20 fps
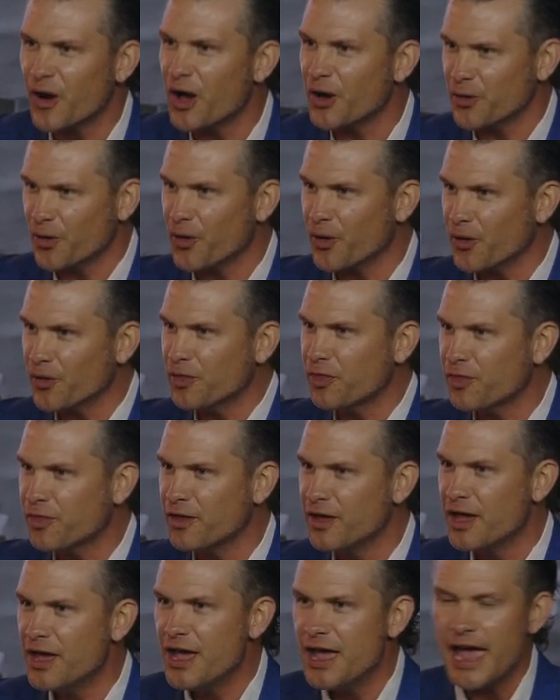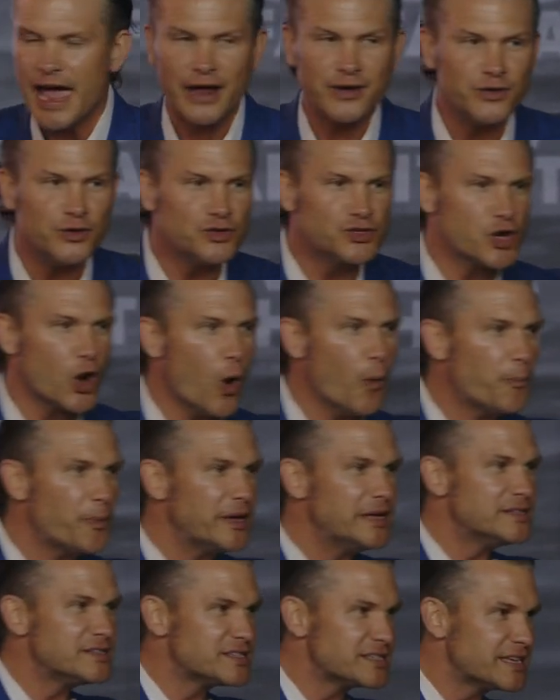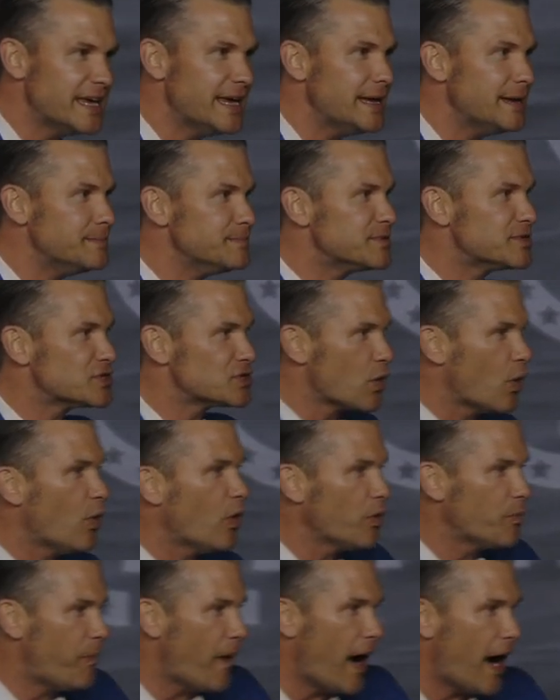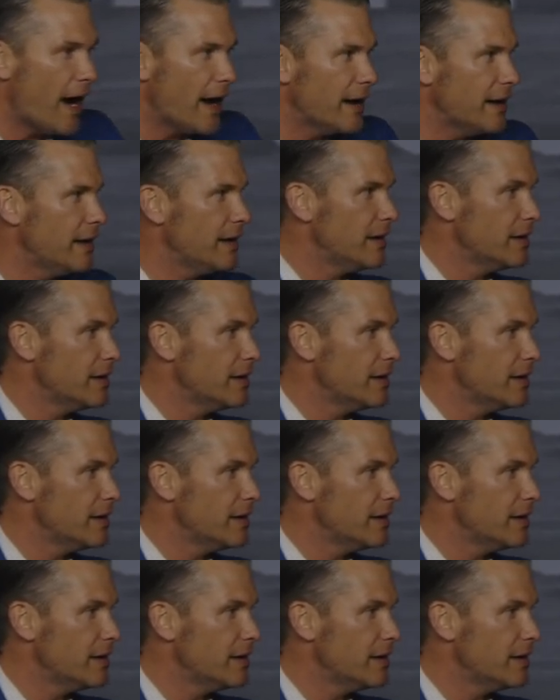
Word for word: on earth, and utopian schemes sold by